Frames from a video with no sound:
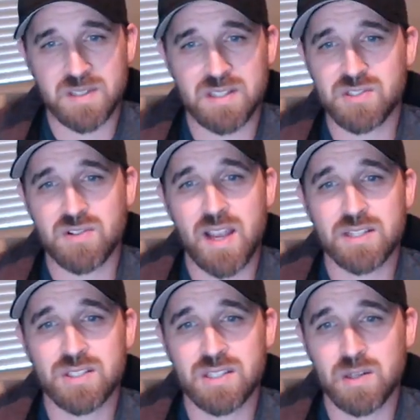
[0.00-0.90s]
a
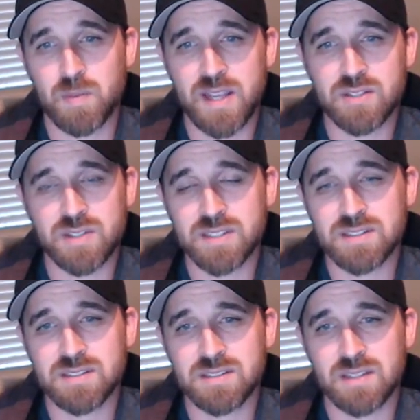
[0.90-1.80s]
distraction to your
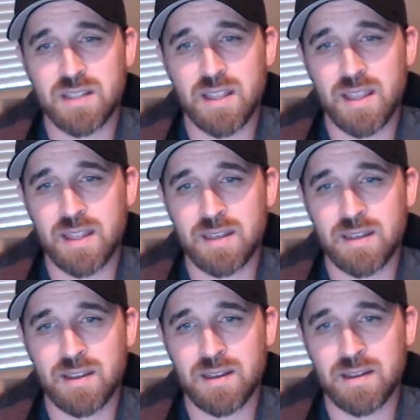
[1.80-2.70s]
patrons and
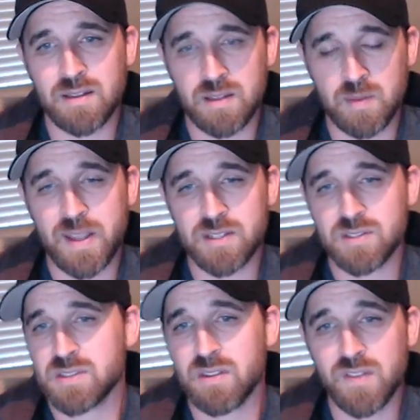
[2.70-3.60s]
the
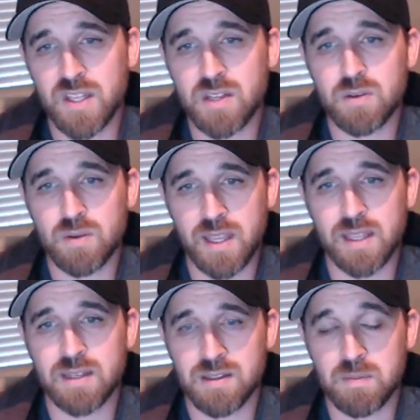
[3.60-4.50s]
patrons of the venue
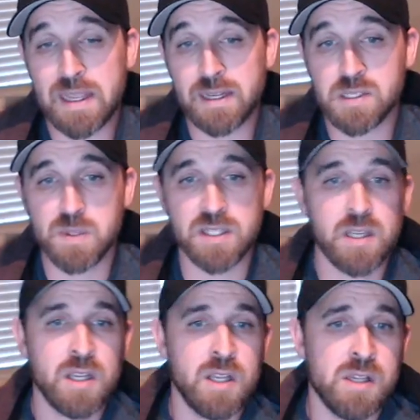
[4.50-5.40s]
and the management.
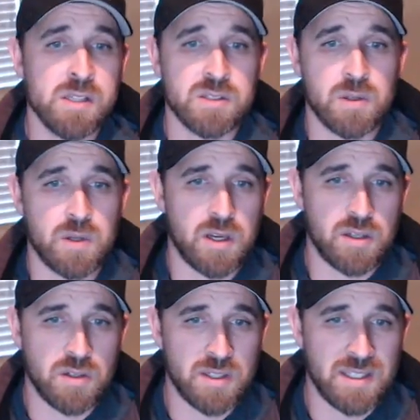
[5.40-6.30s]
So a
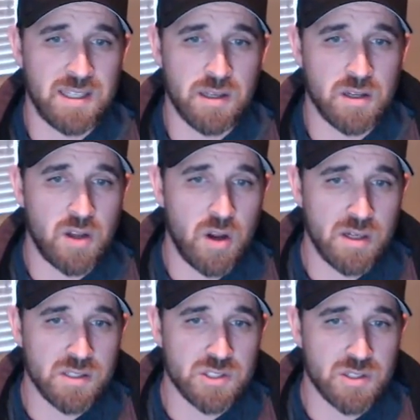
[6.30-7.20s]
good gear
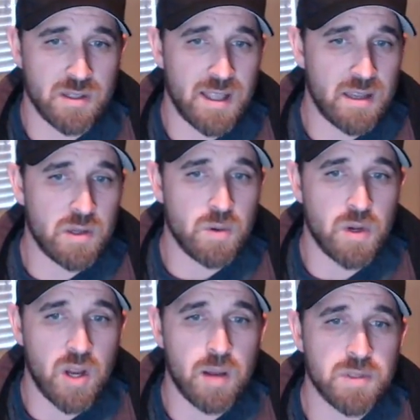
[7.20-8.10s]
cart should allow you to
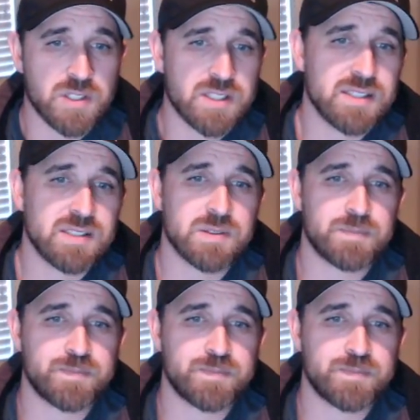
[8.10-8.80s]
accomplish this.